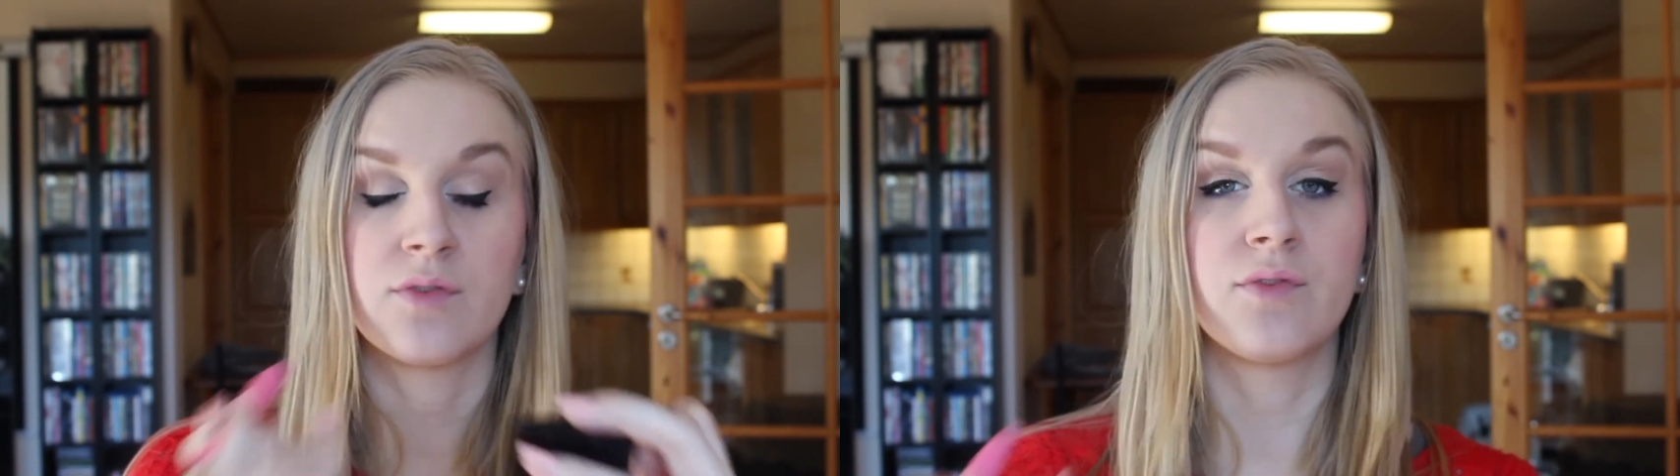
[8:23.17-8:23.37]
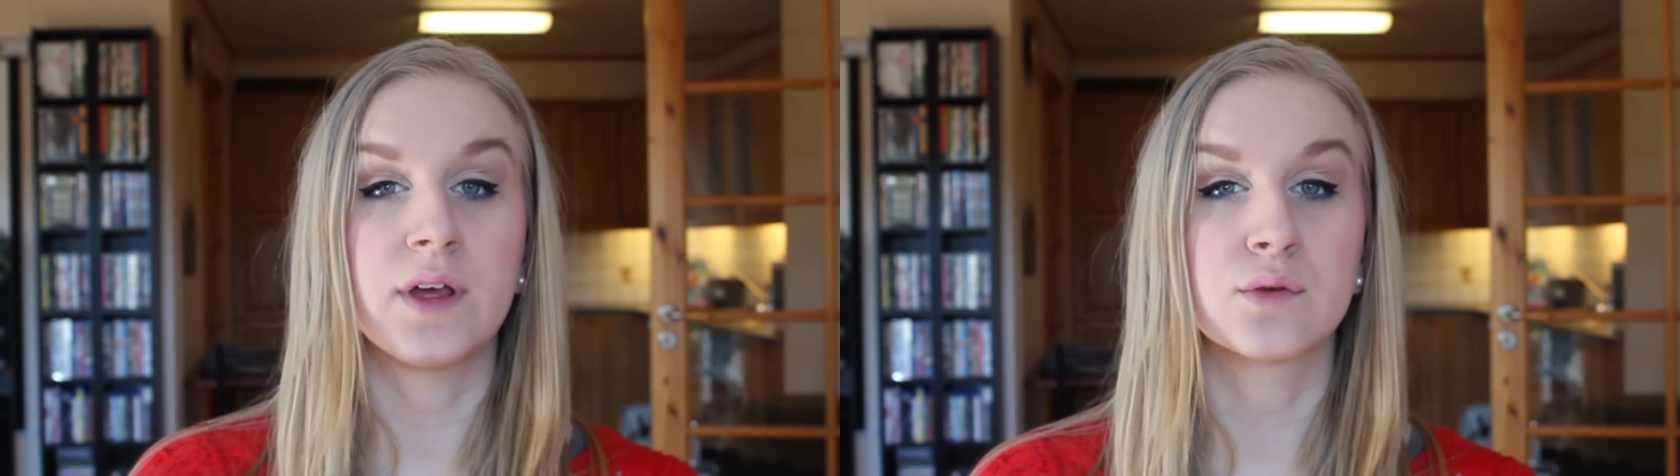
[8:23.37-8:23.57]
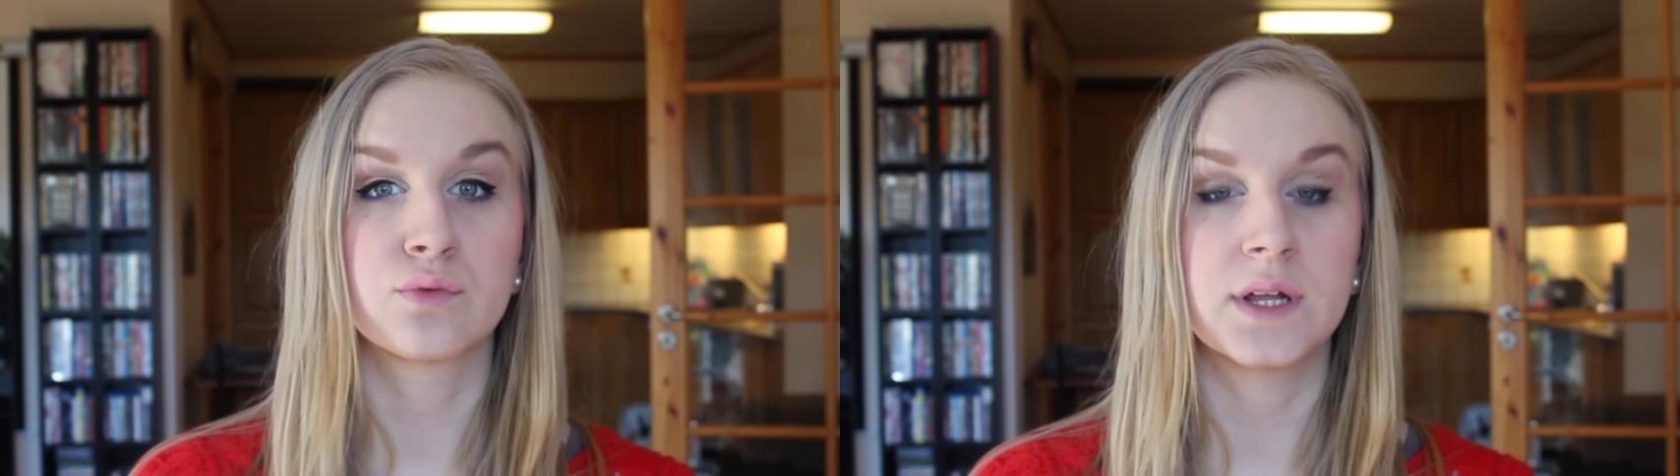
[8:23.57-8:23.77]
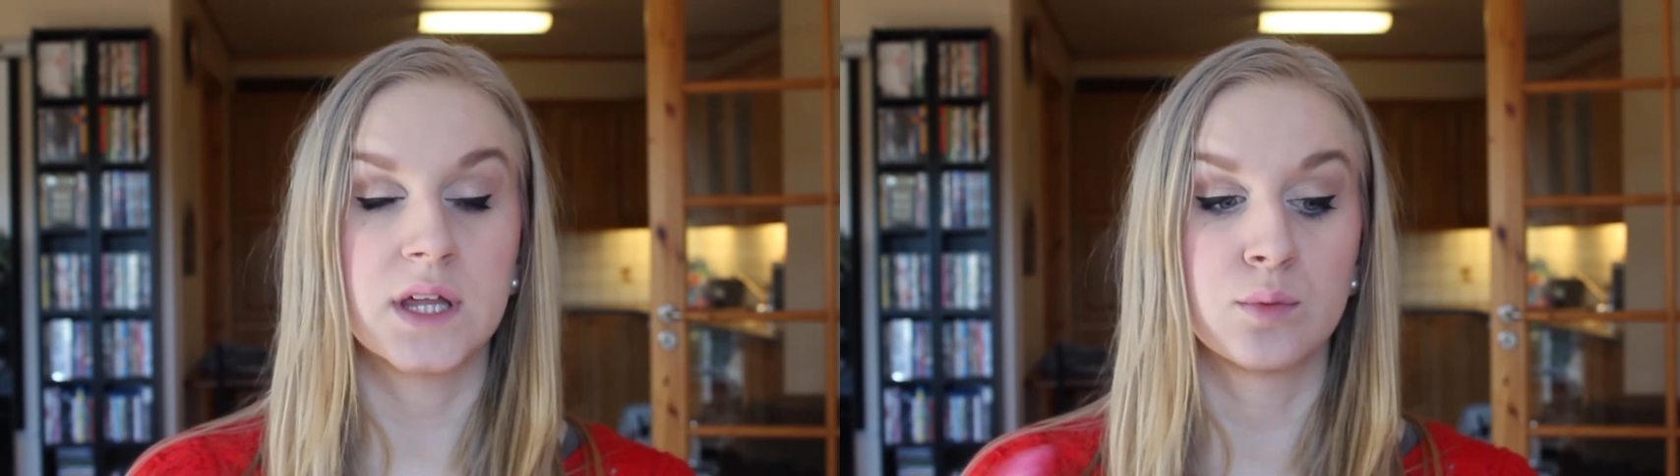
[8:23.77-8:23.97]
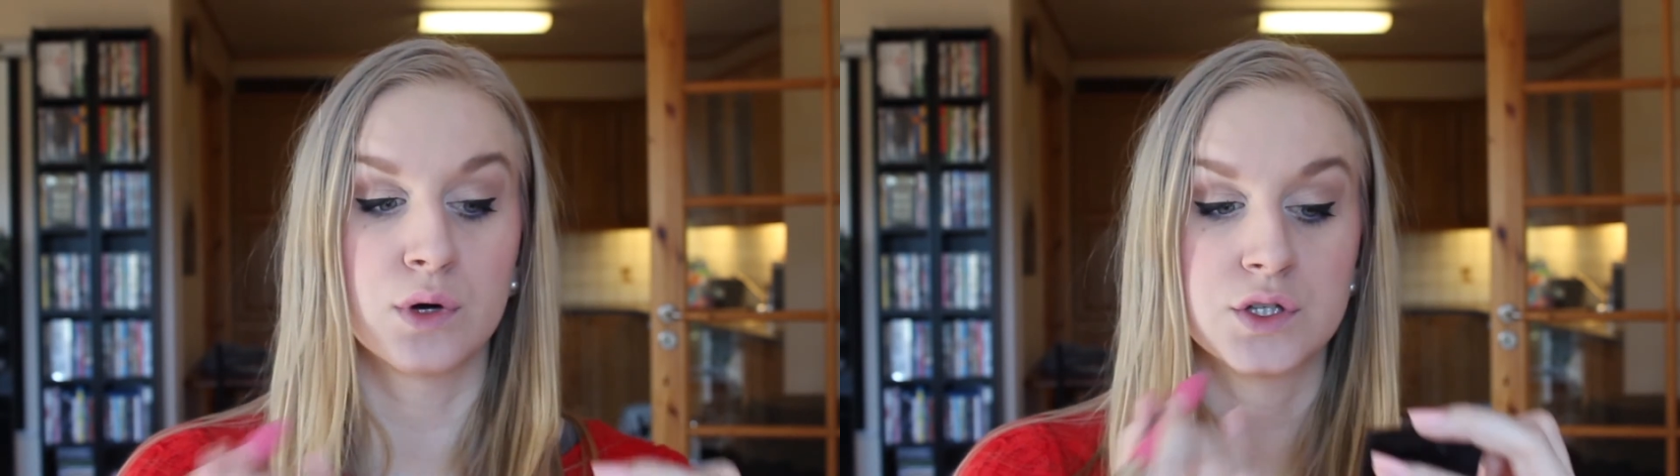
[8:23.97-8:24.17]
feel
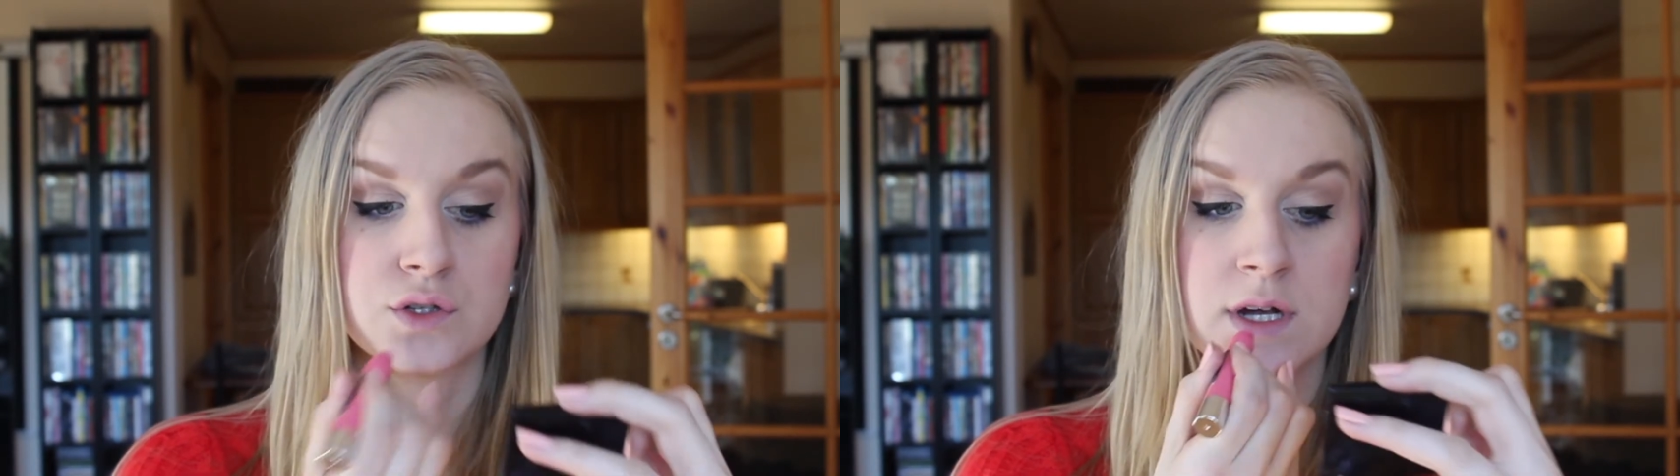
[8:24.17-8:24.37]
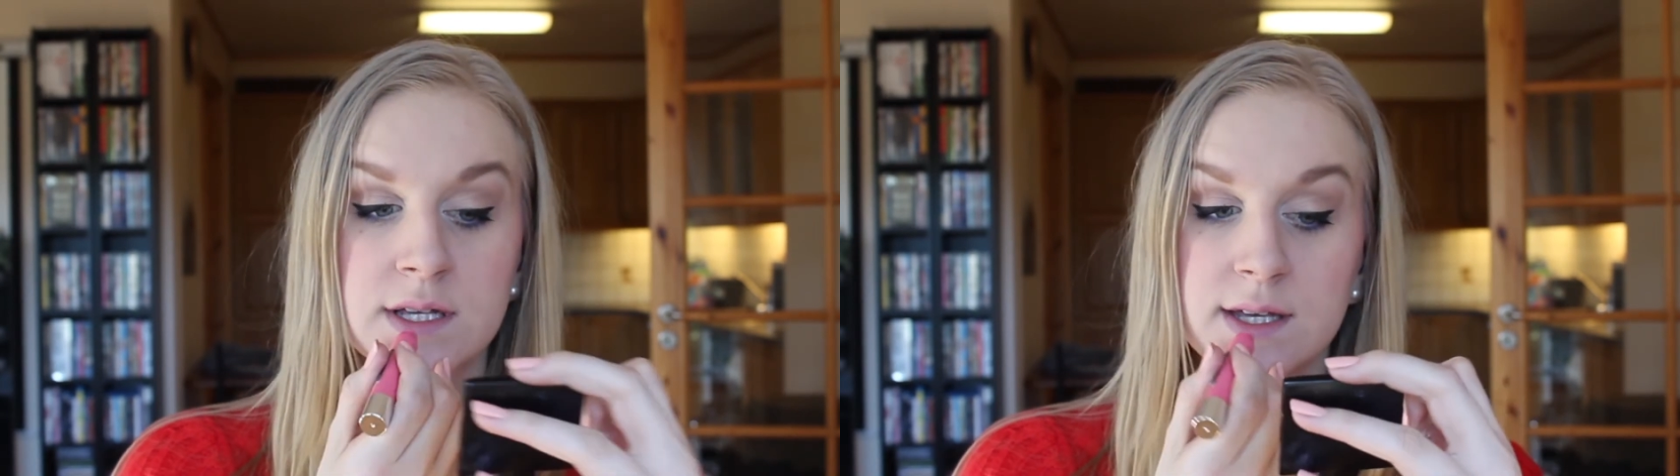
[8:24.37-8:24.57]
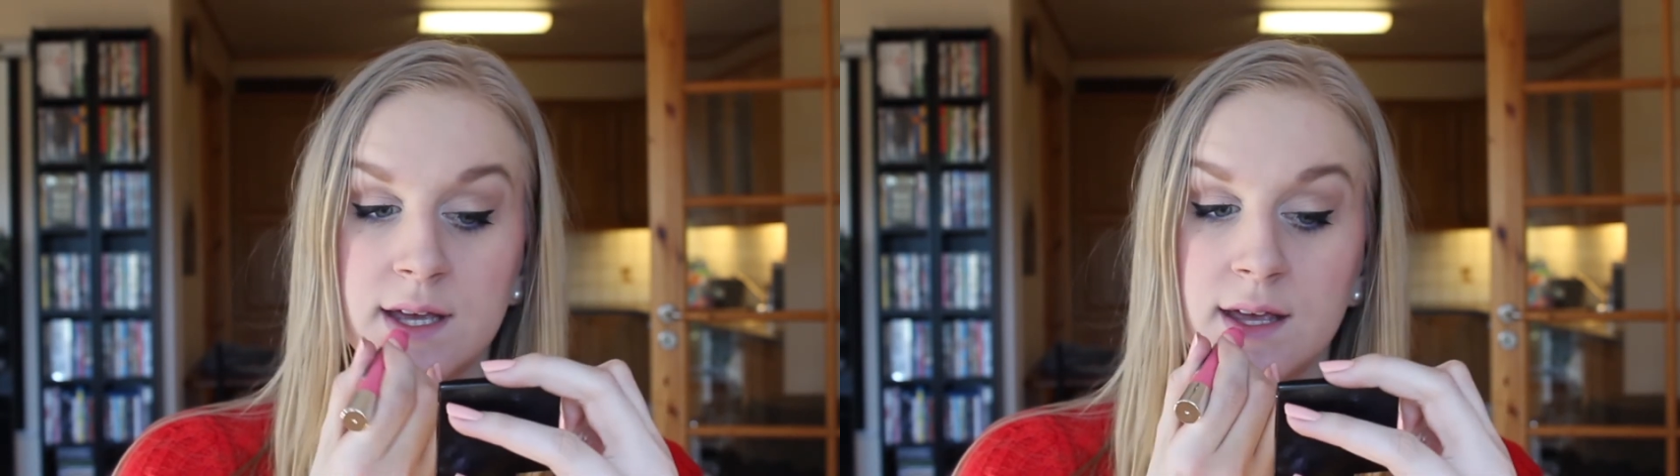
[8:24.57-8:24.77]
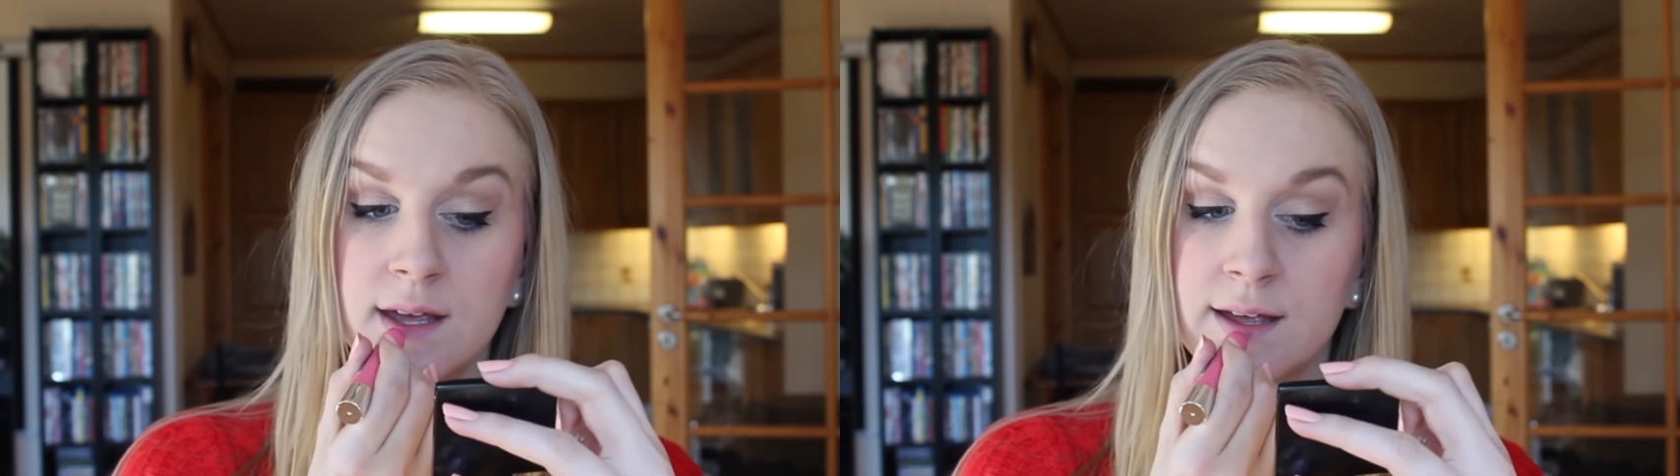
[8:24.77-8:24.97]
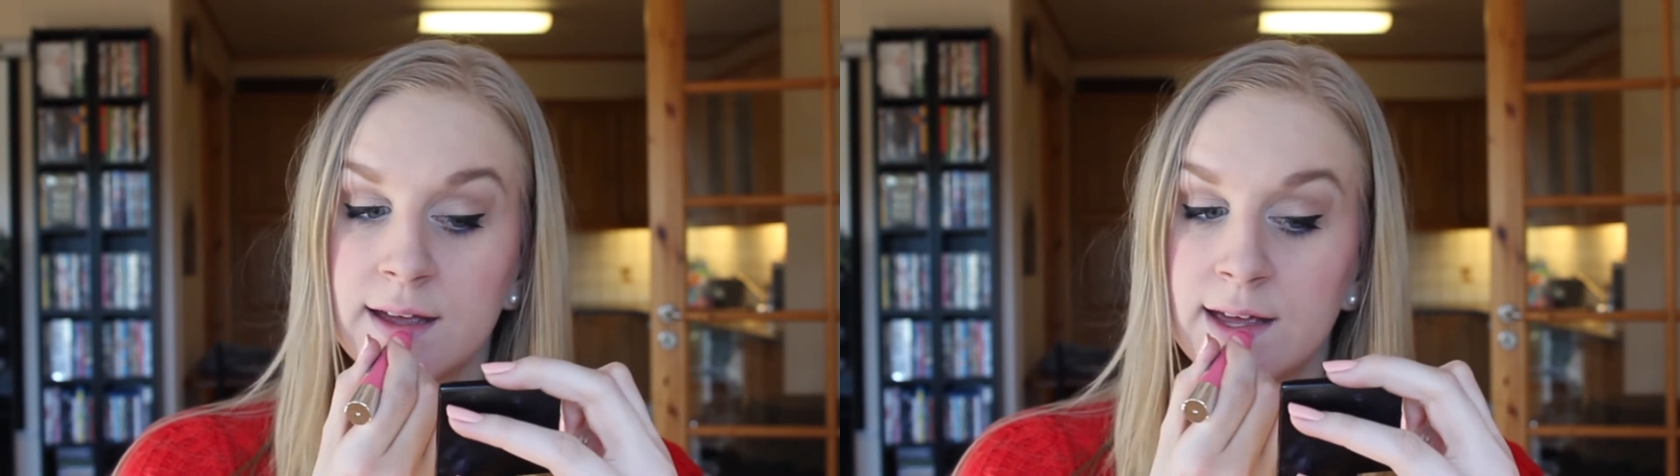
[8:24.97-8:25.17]
really moisturizing.